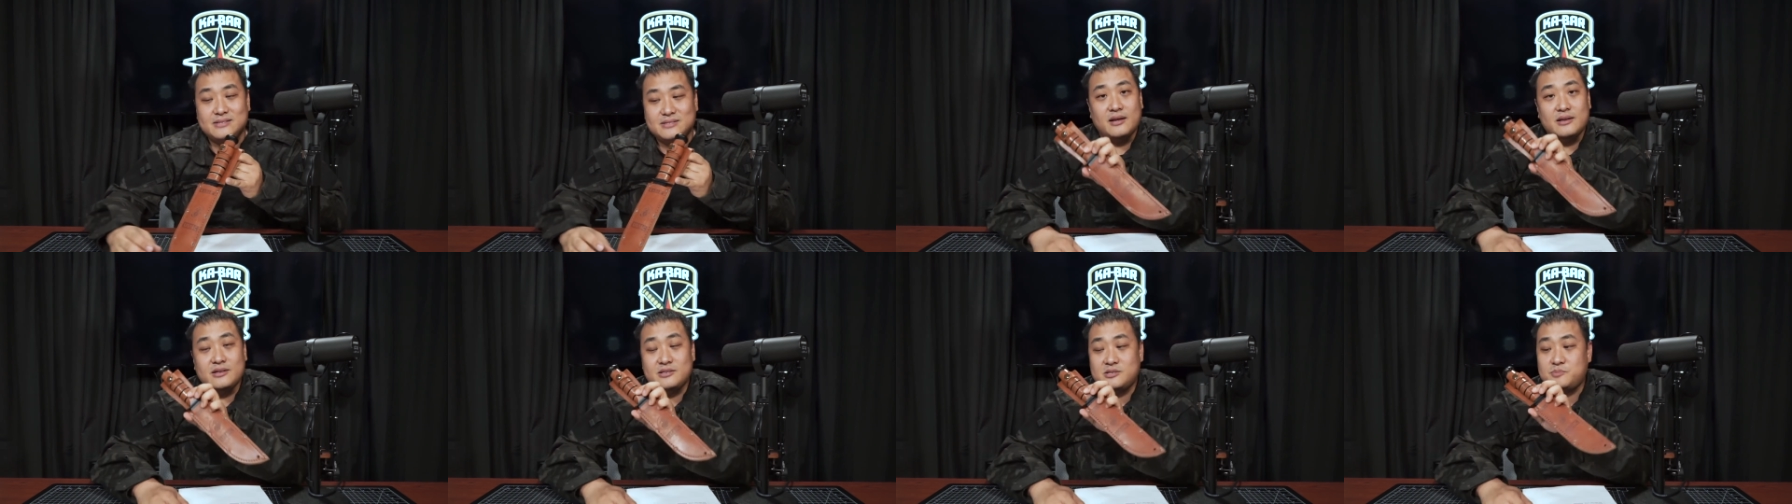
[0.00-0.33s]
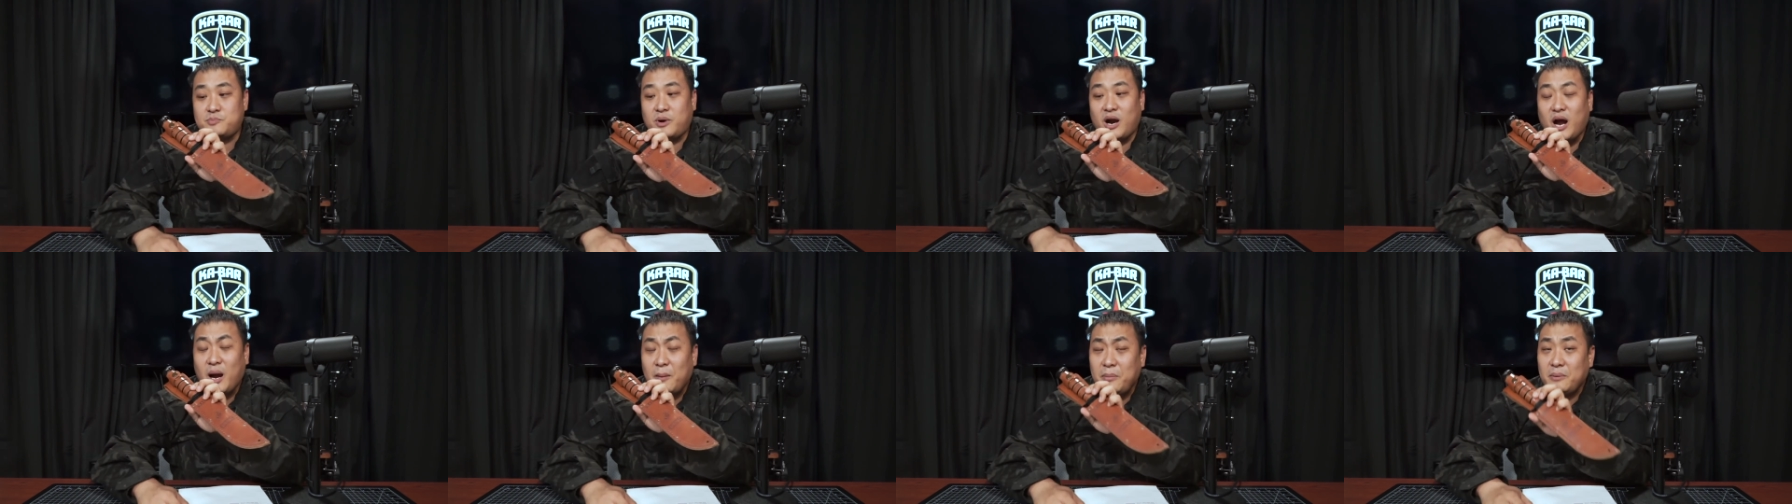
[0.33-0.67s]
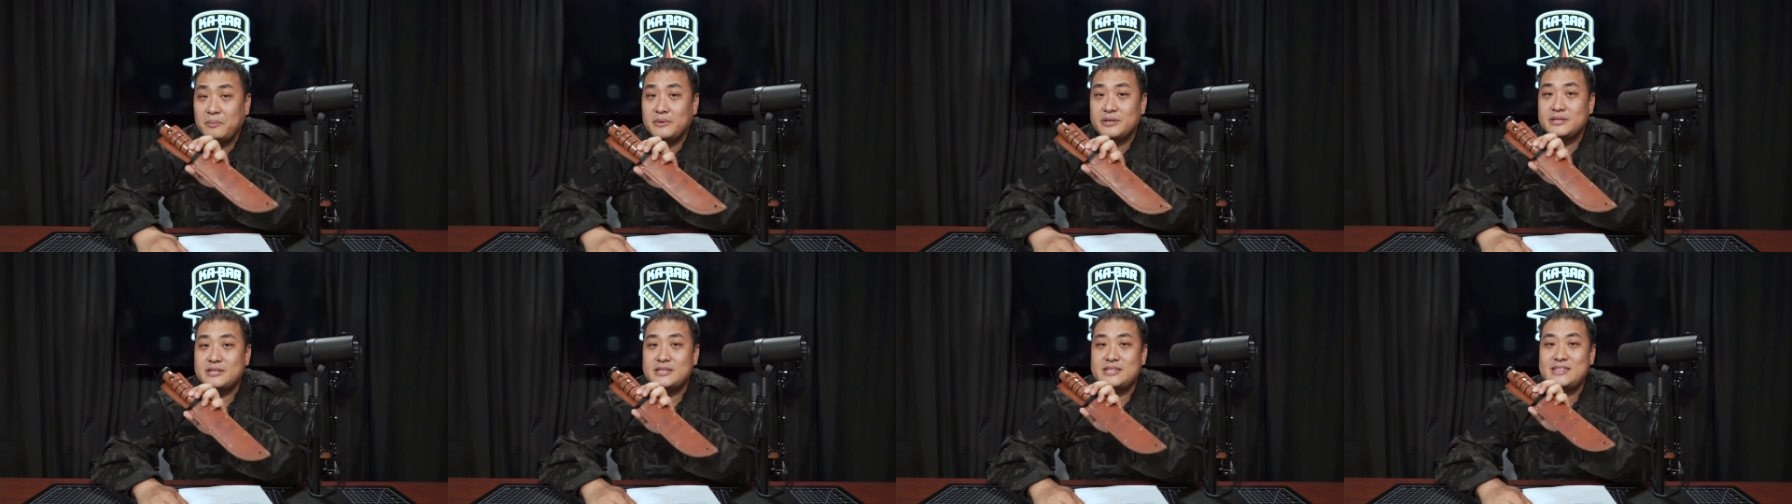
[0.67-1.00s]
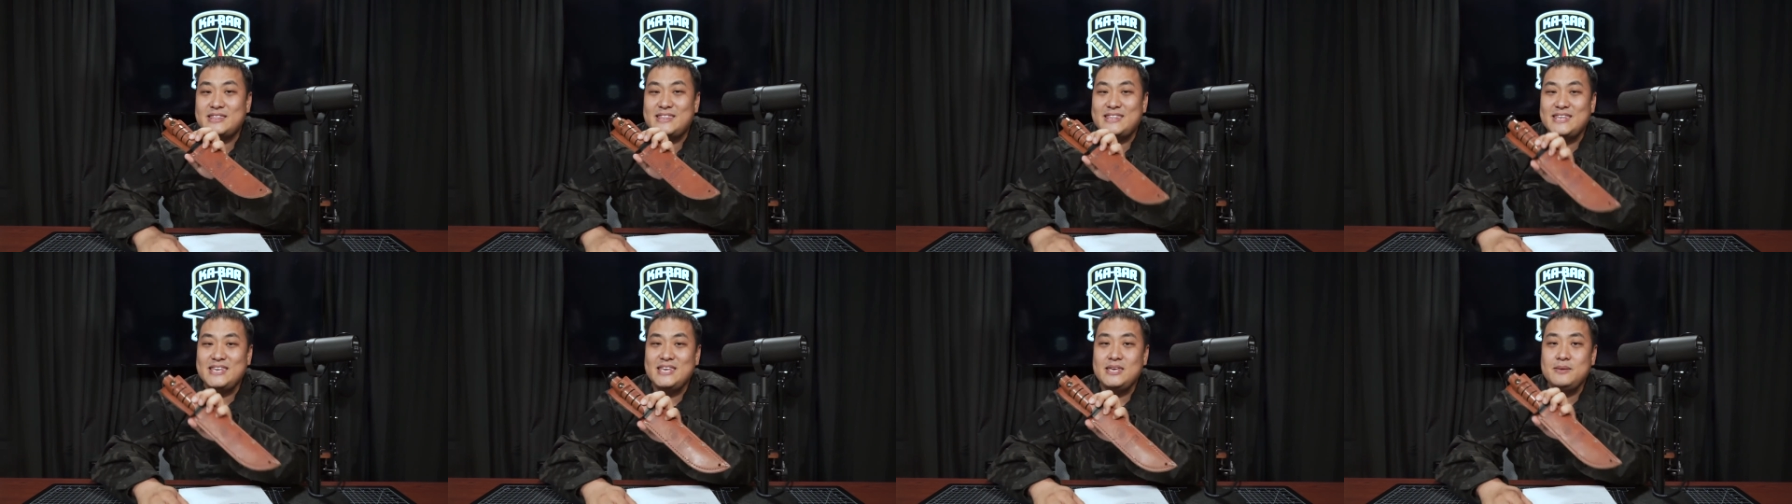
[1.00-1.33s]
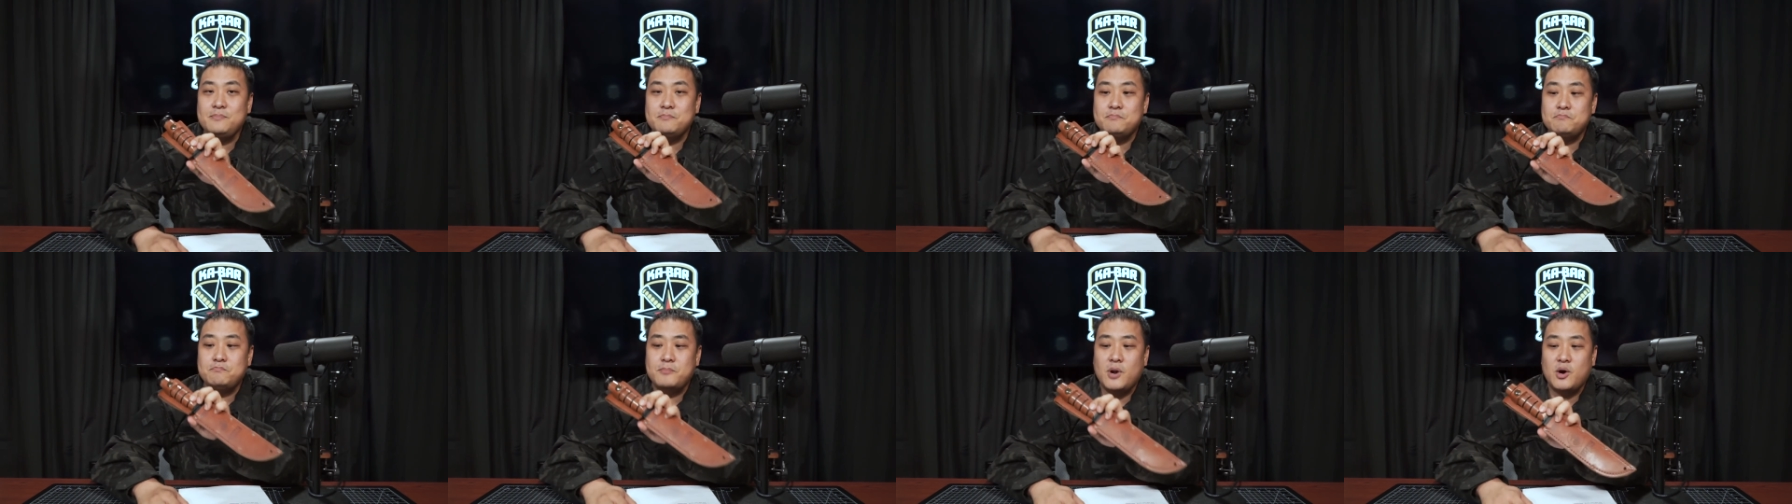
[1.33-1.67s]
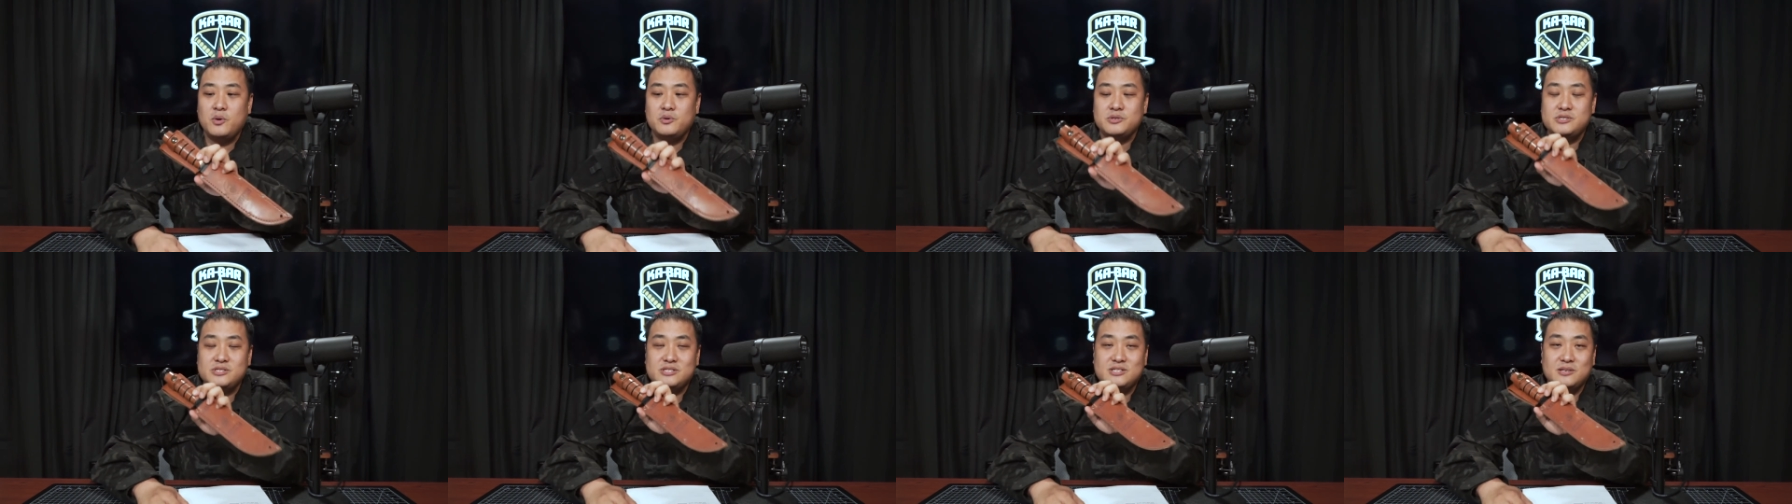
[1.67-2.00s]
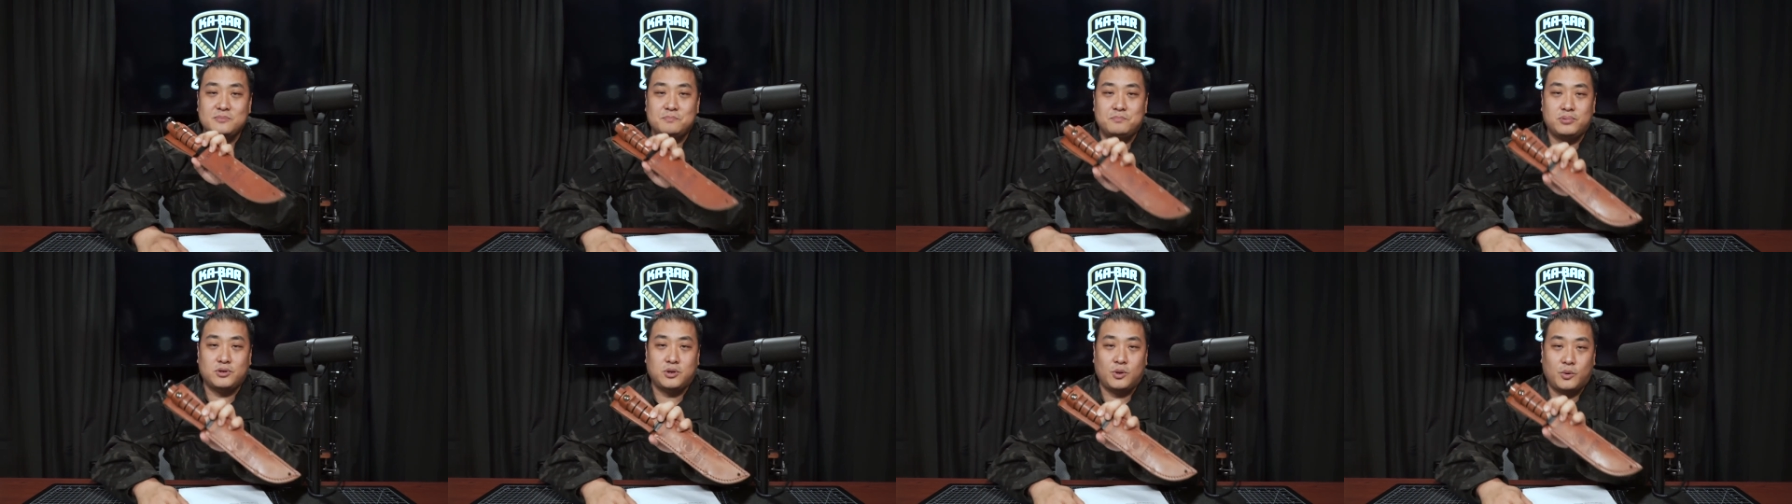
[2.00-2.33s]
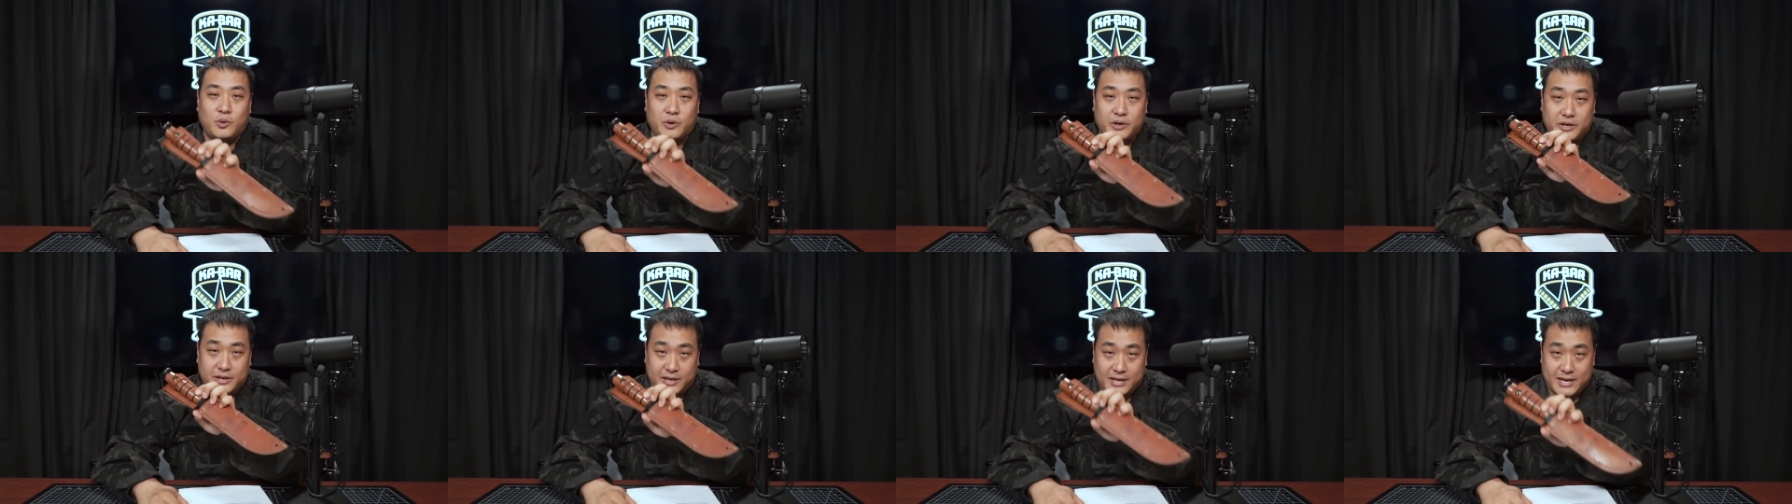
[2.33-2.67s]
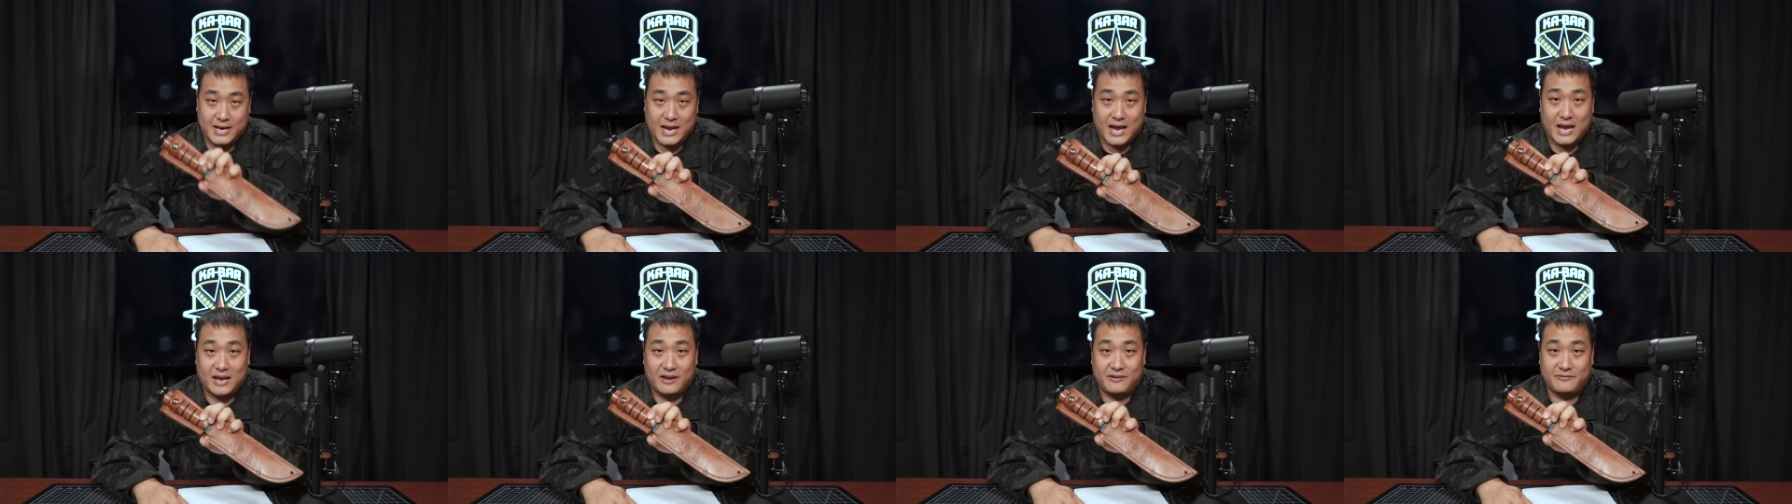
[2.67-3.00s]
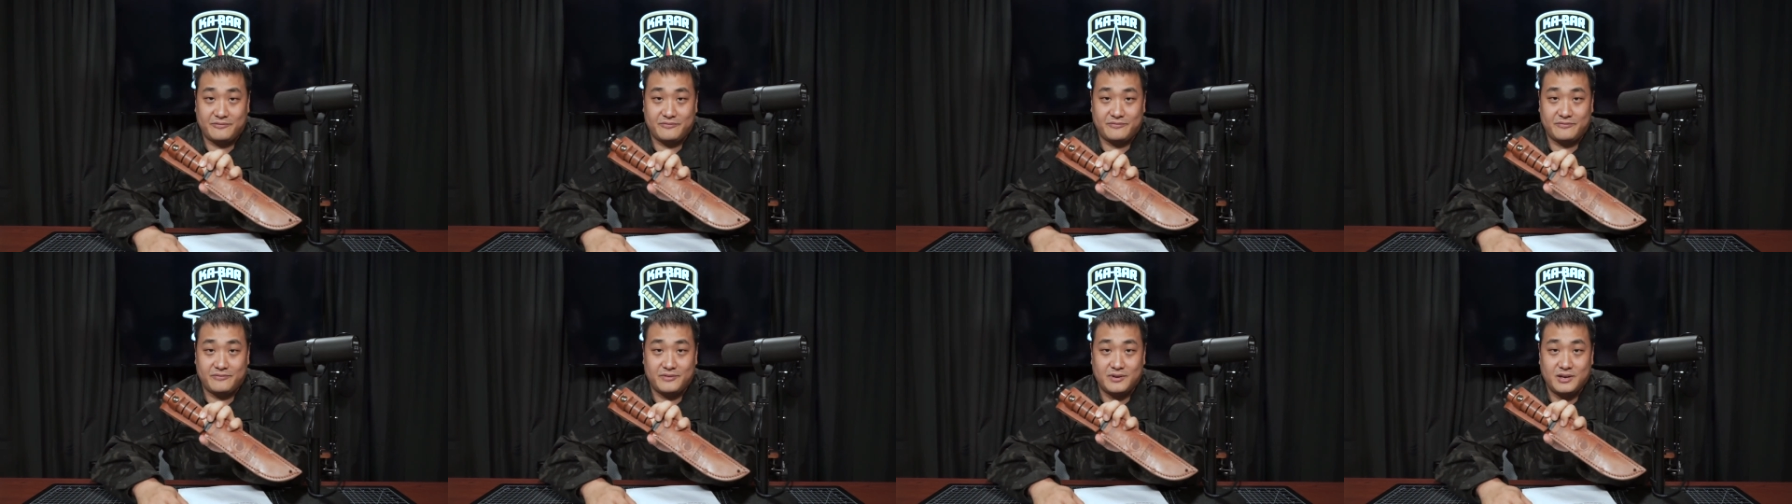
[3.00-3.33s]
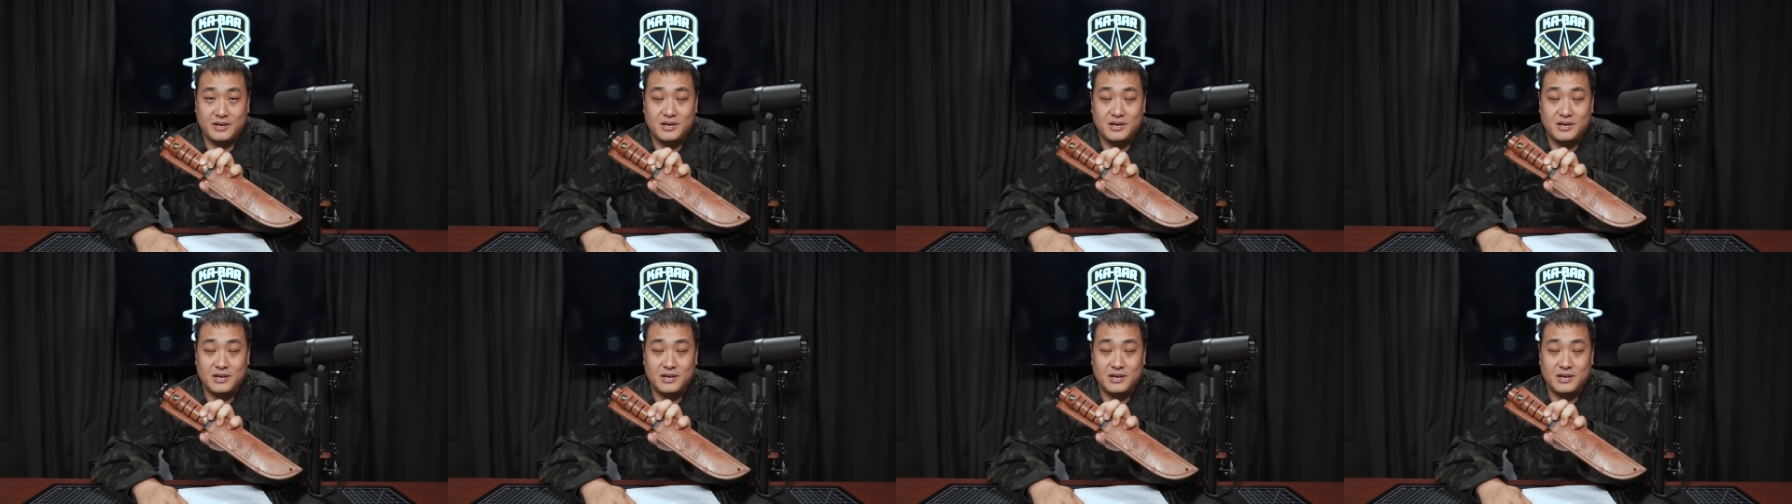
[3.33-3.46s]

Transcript: It's probably the most deployed knife